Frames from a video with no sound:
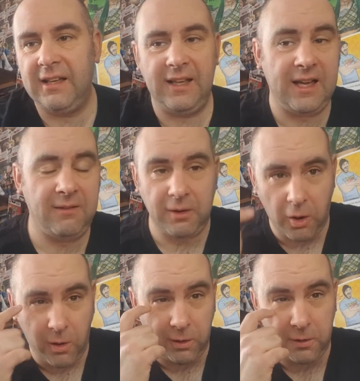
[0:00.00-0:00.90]
Yeah,
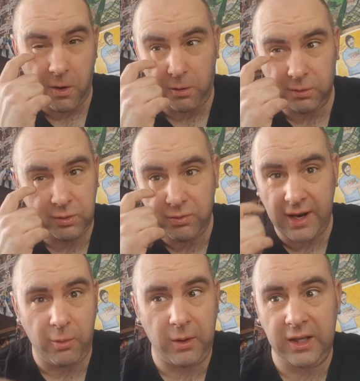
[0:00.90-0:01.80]
all in all,
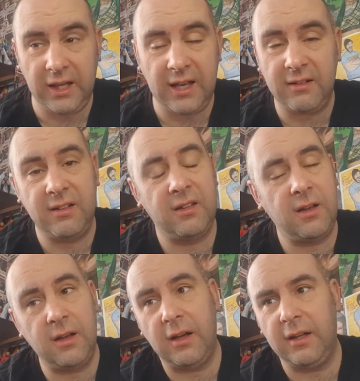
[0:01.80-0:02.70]
great weekend.
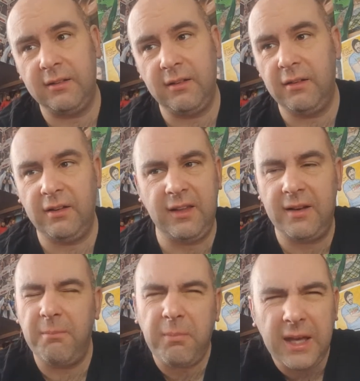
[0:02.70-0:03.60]

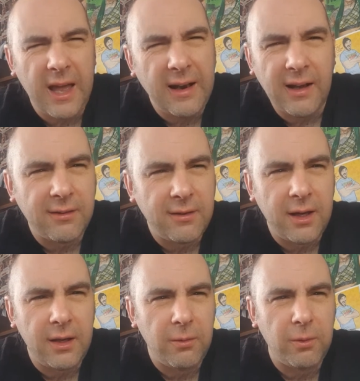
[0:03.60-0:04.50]
Didn't beat
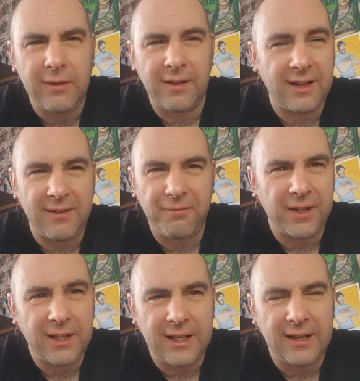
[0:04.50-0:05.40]
NXT, which I didn't
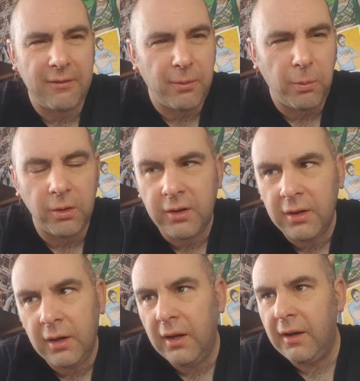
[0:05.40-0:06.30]
think it ever would.
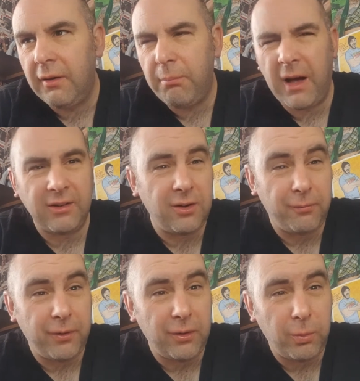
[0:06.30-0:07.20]
Match
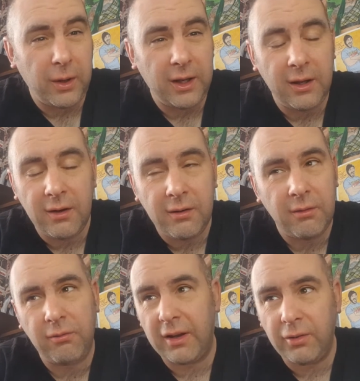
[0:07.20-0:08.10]
of this week,
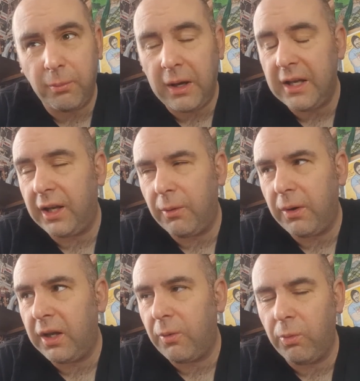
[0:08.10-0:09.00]
WrestleMania
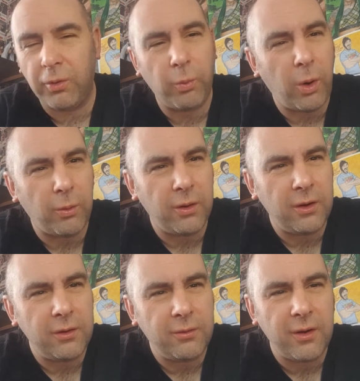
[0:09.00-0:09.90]
week, was
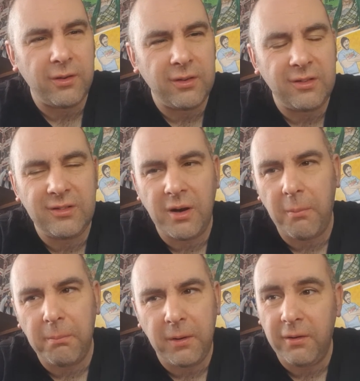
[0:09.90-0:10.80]
Walter versus
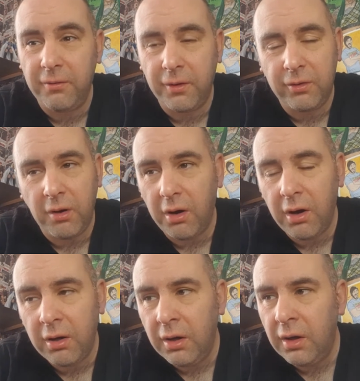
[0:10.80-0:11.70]
Ciampa for sure.